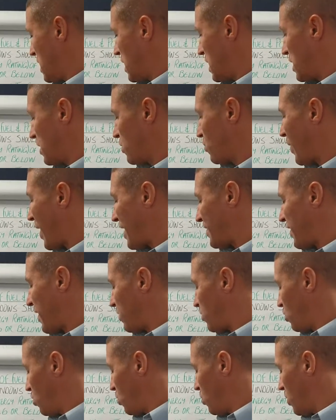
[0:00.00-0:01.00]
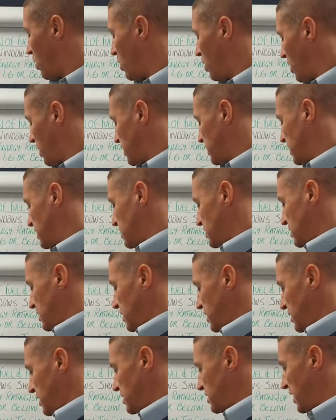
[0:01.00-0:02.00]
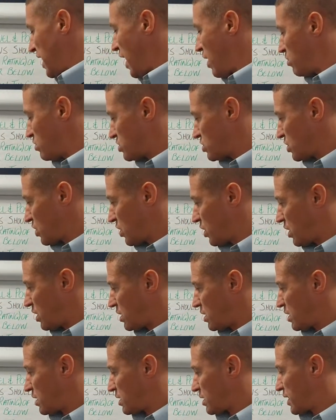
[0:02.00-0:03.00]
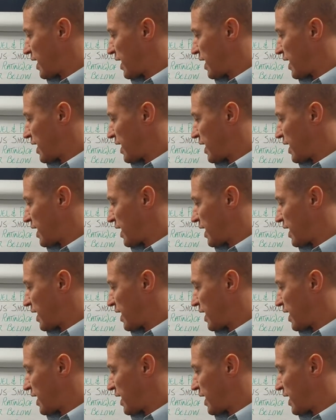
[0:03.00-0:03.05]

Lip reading: And the way that all works is, this is the outside,